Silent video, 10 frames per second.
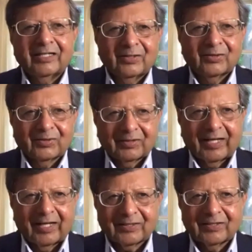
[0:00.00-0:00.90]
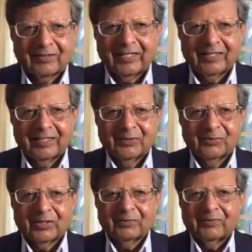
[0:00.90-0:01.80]
class grading,
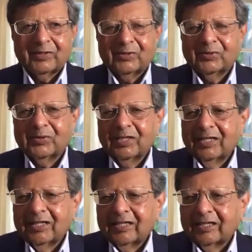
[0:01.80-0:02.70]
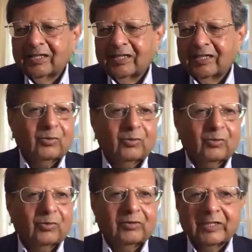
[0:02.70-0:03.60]
whatever we do. And I found that
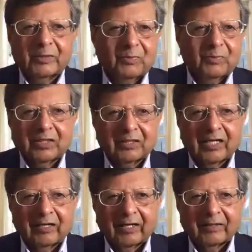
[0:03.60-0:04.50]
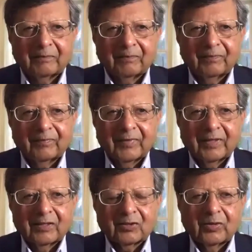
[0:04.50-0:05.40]
I always miss the deadline.
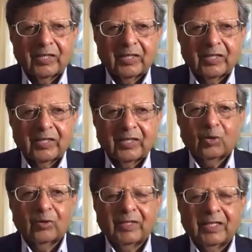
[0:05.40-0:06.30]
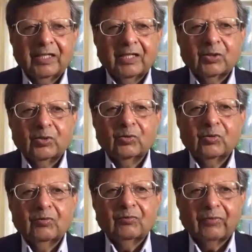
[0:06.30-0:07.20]
So he told me, do
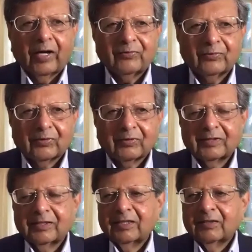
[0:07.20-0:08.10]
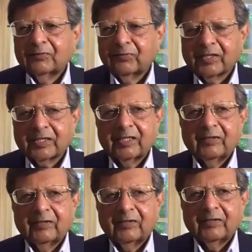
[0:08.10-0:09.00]
FIFO, first in,
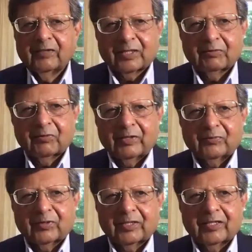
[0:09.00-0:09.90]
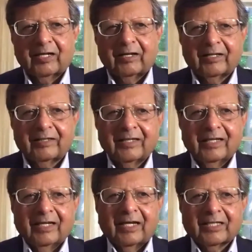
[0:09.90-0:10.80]
first out. Never wait for the deadline.
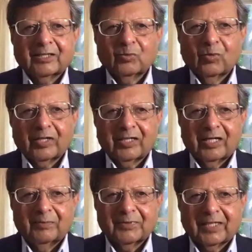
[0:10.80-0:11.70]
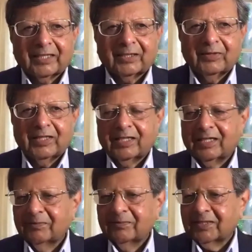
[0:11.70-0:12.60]
As the work comes, activity
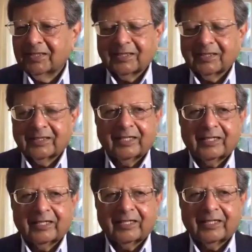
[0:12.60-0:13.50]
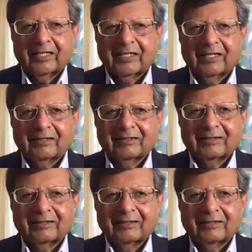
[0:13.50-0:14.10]
comes, just getting it done,